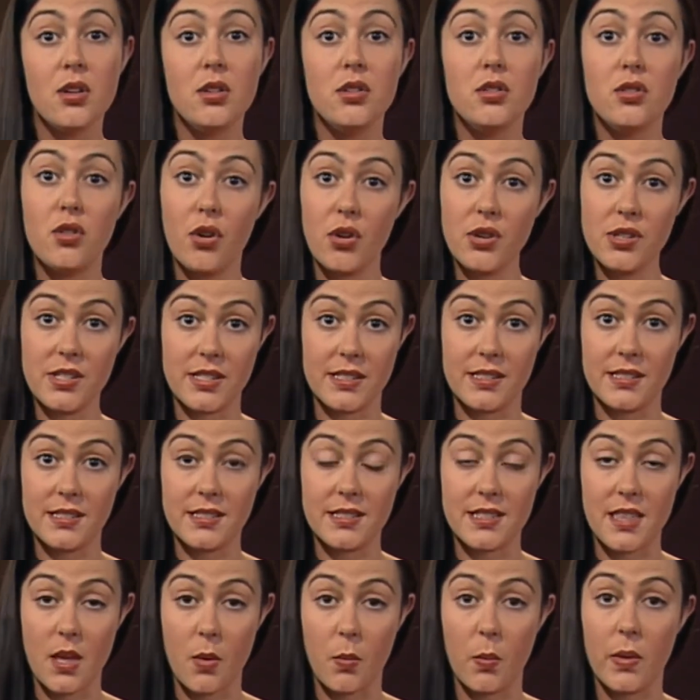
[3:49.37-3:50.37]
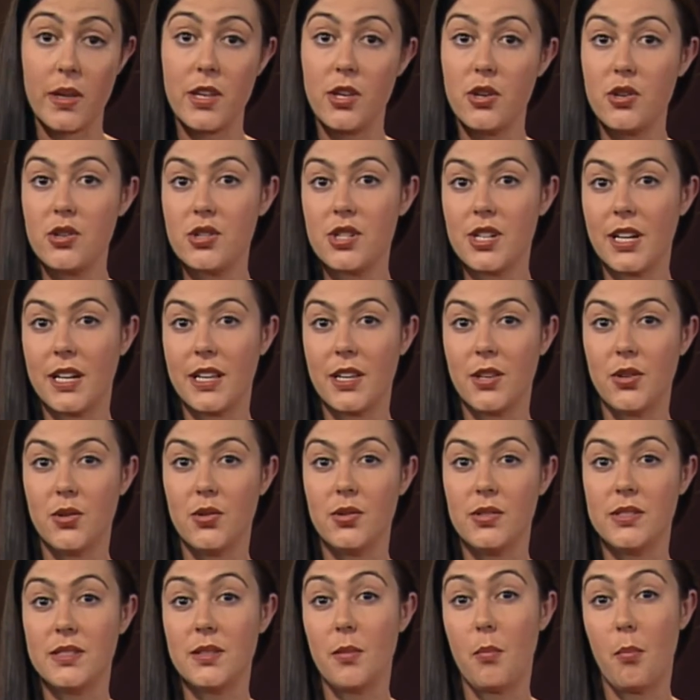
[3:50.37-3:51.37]
Notice that we usually
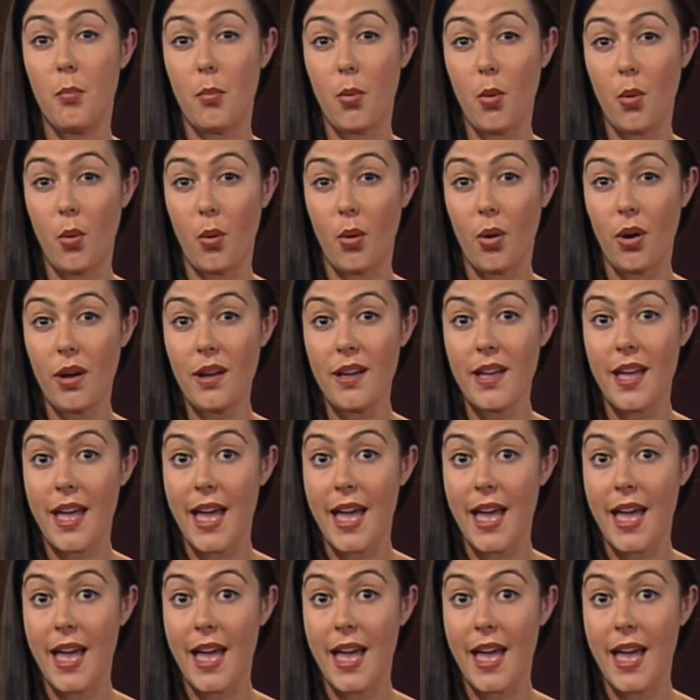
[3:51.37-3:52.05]
use more